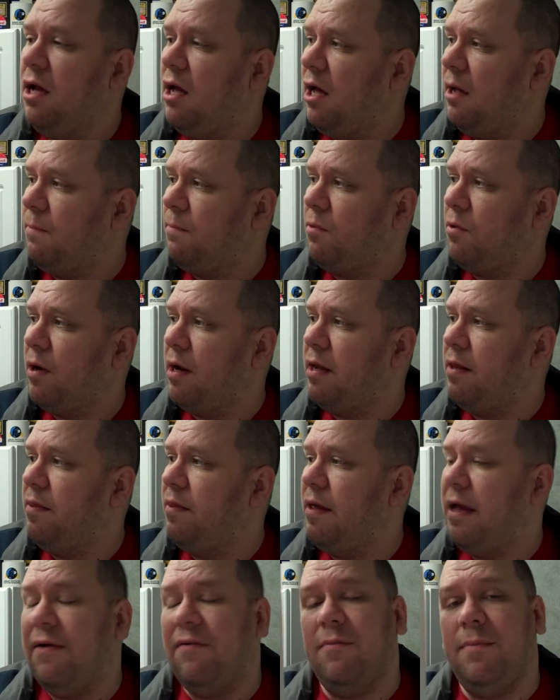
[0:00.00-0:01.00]
upgrade
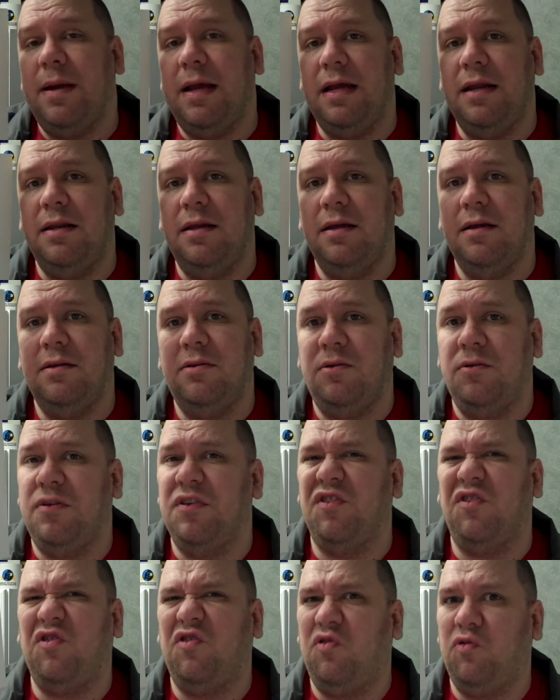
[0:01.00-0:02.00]
they ever made to
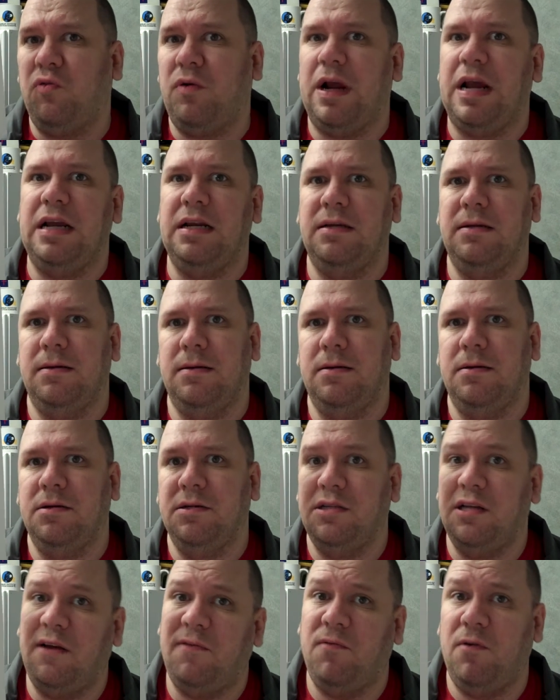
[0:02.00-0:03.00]
this great
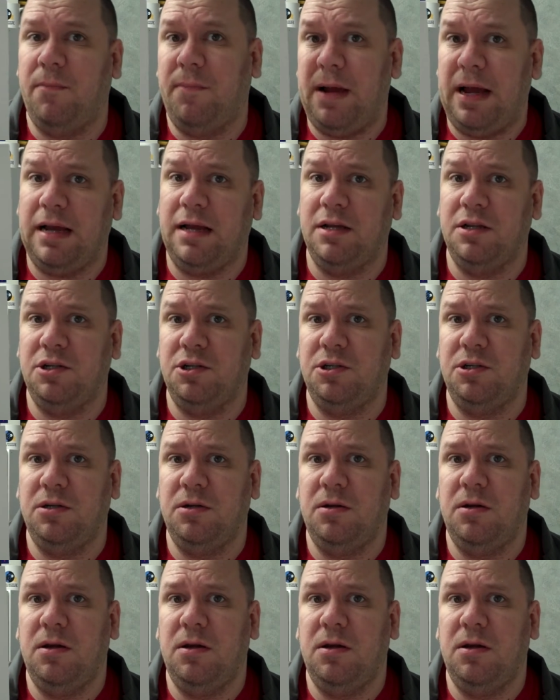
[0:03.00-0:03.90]
software package.